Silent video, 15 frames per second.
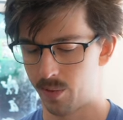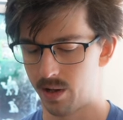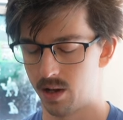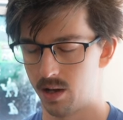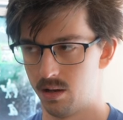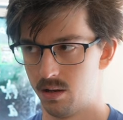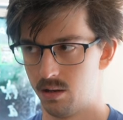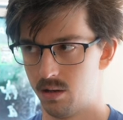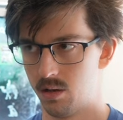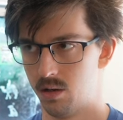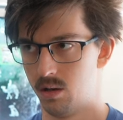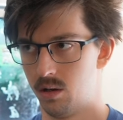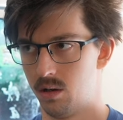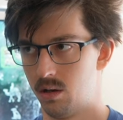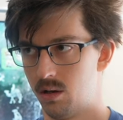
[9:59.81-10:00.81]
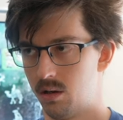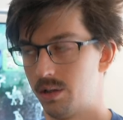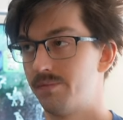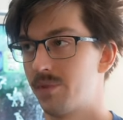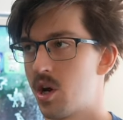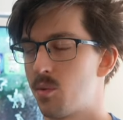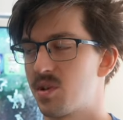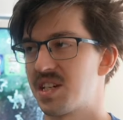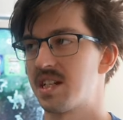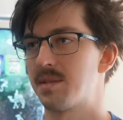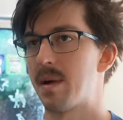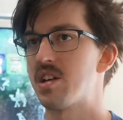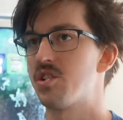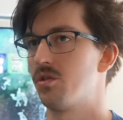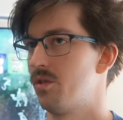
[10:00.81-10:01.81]
I don't want to say
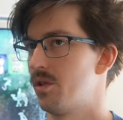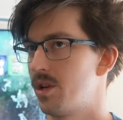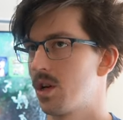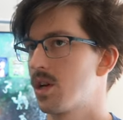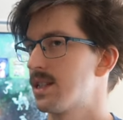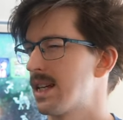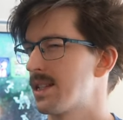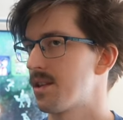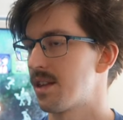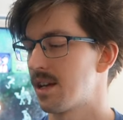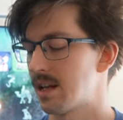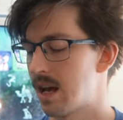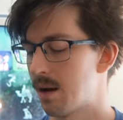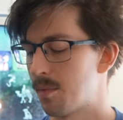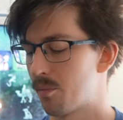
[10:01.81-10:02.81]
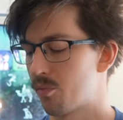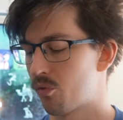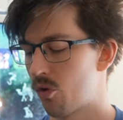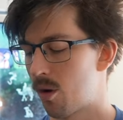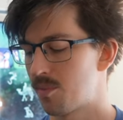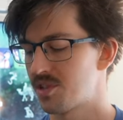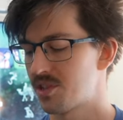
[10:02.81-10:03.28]
spatial audio because that's a thing now, but proper